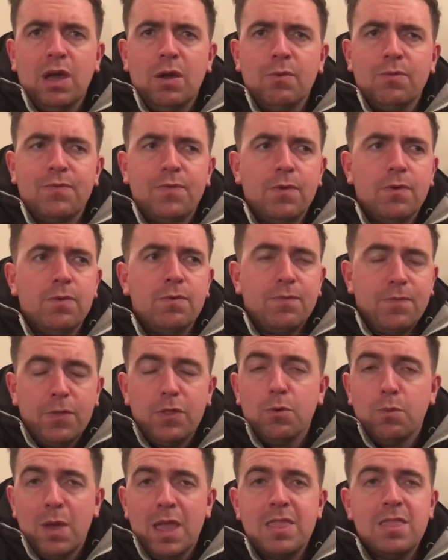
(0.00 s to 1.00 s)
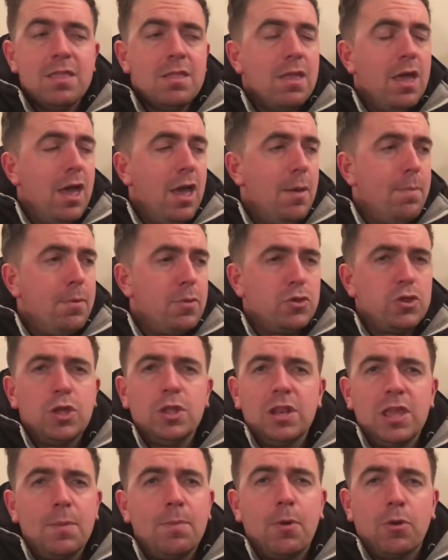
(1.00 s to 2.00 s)
out for the win, but
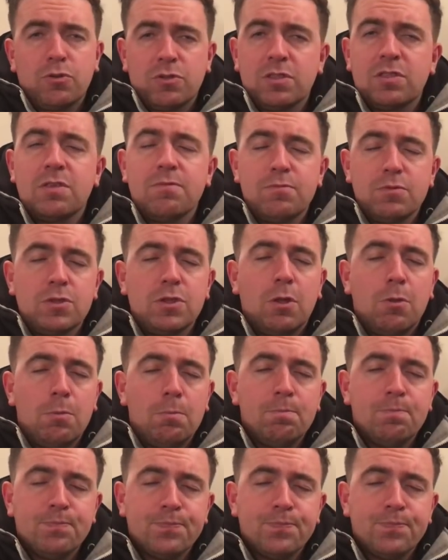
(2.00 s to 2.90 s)
certainly a positive result.